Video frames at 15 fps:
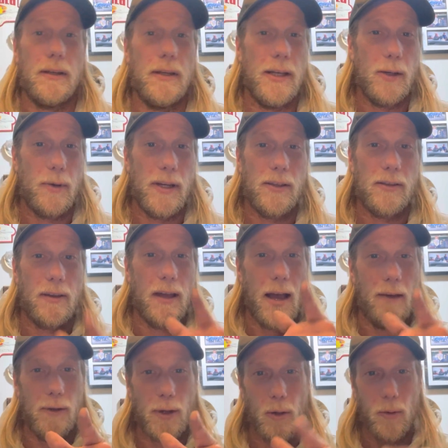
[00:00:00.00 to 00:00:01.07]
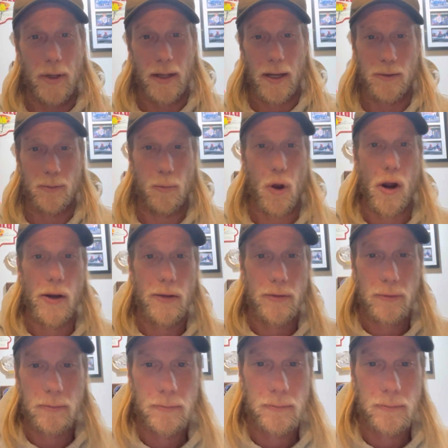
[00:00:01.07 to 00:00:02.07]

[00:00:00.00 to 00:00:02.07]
Anyways, have a good one, guys. Peace.